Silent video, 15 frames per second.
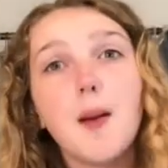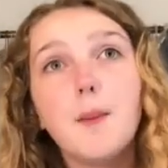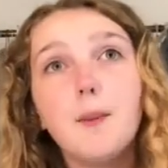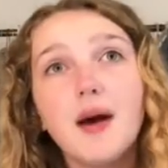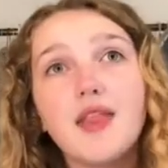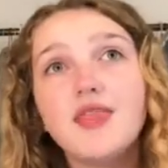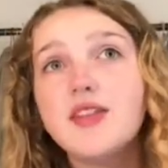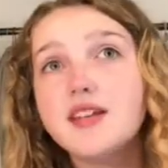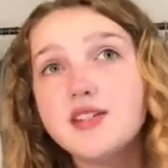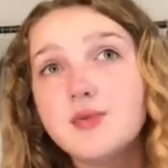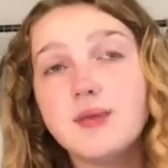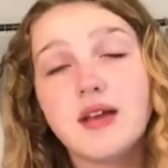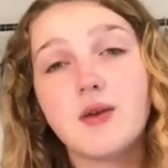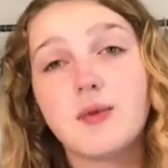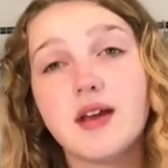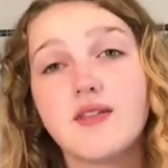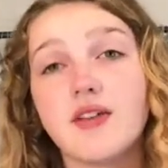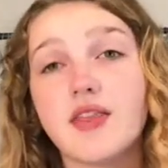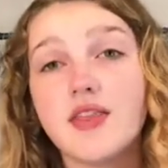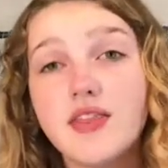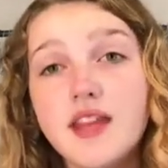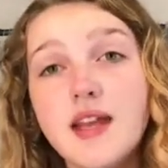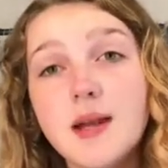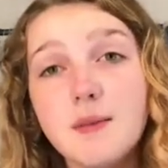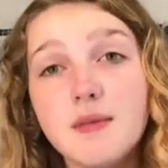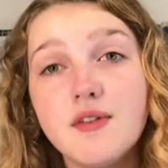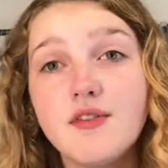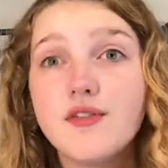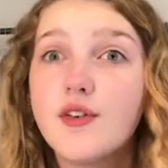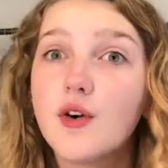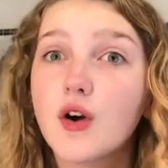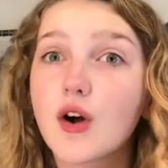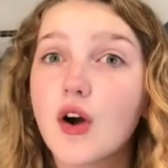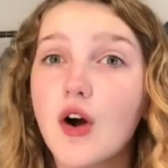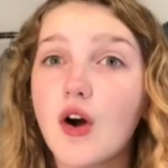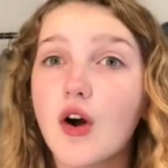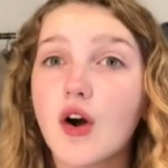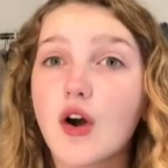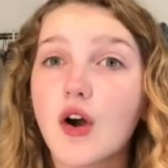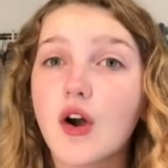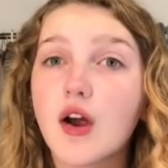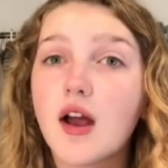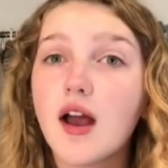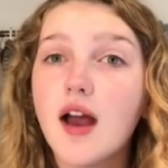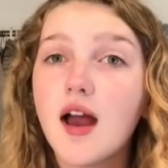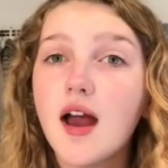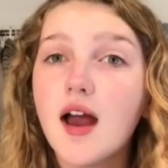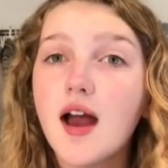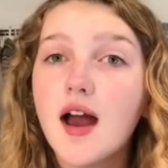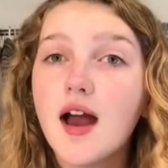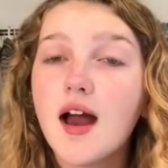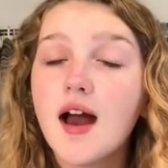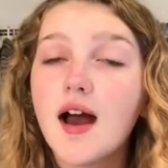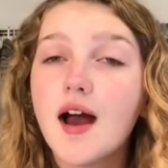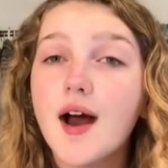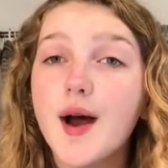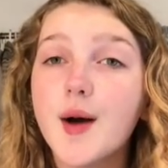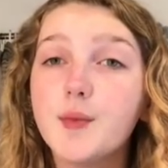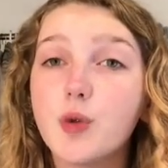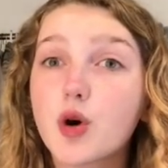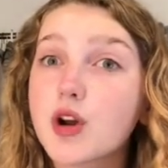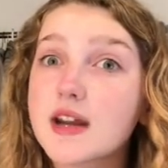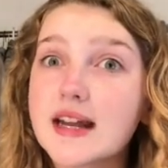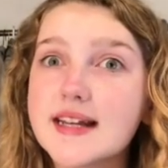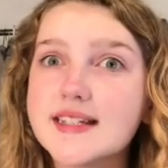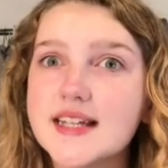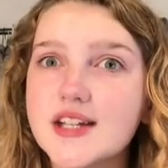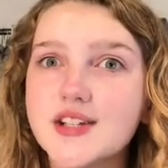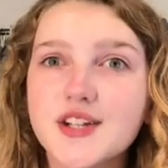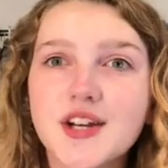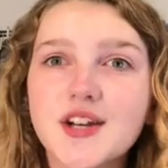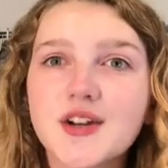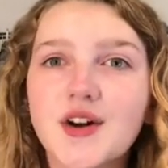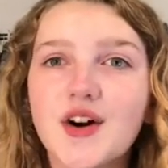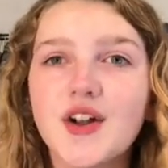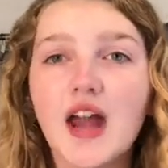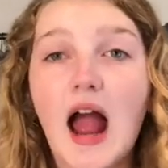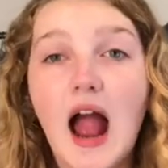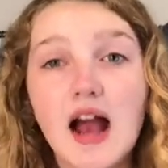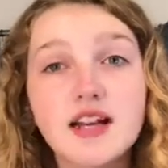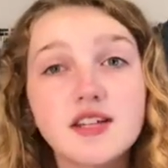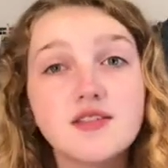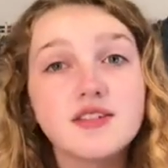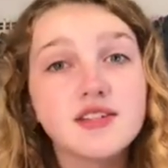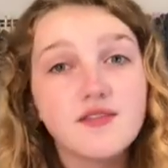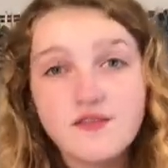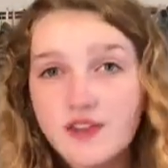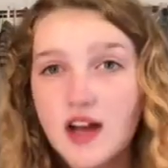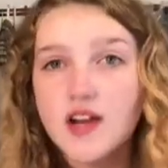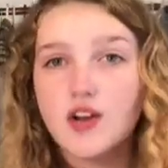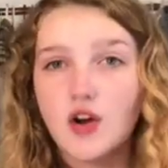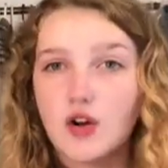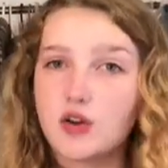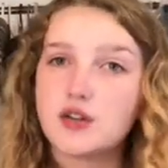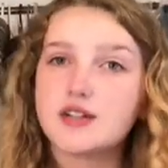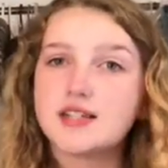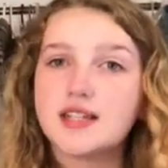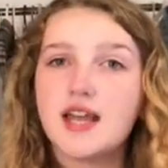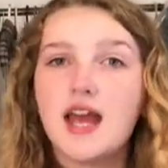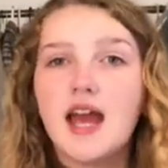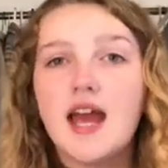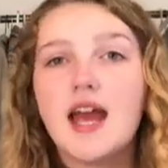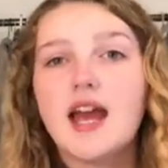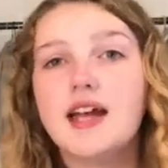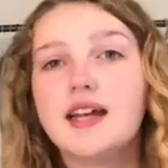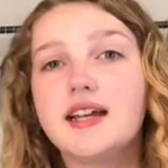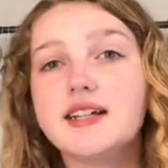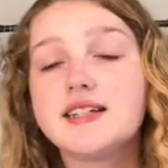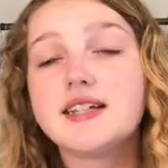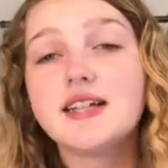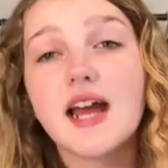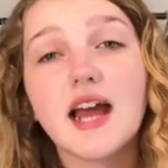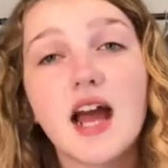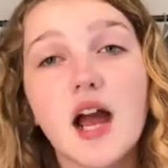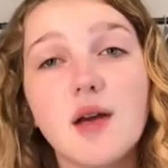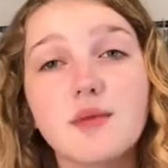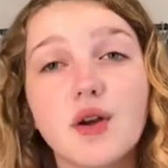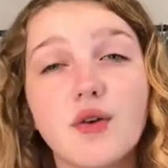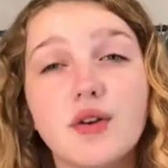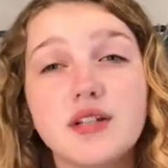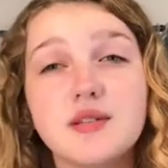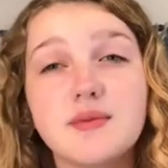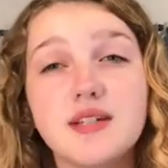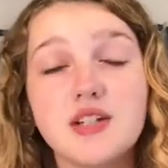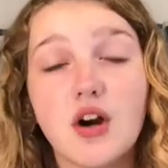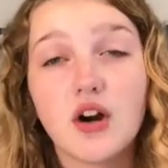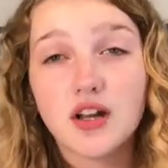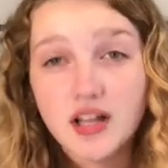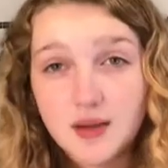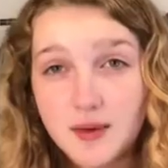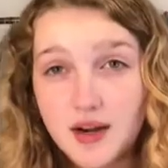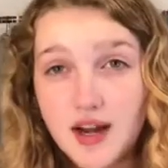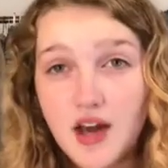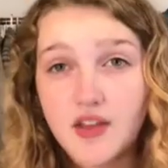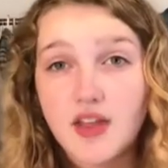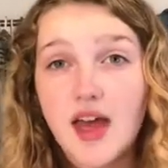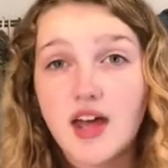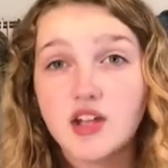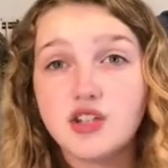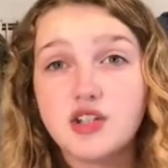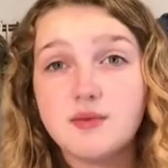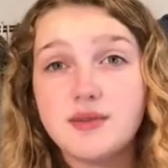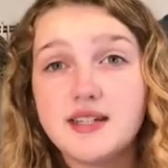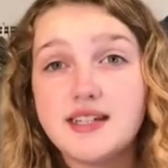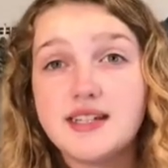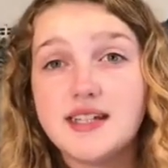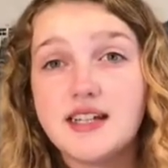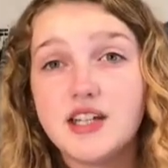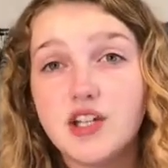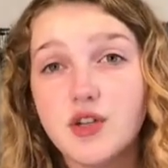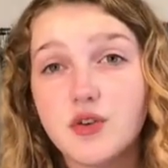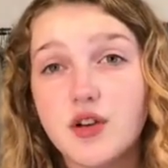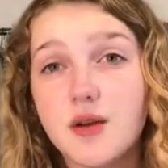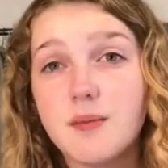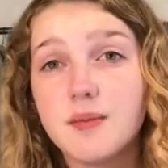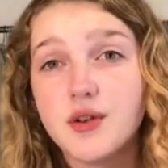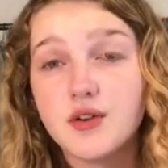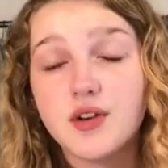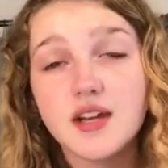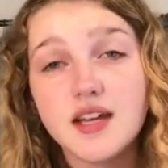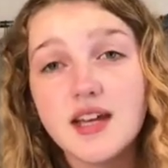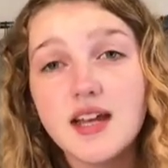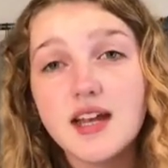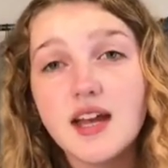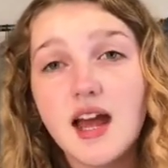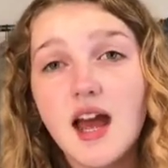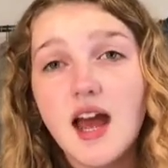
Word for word: But this week we have a theme for our um, organization called Activism Fine Arts, and today I'm going to be talking about how the LGBTQ community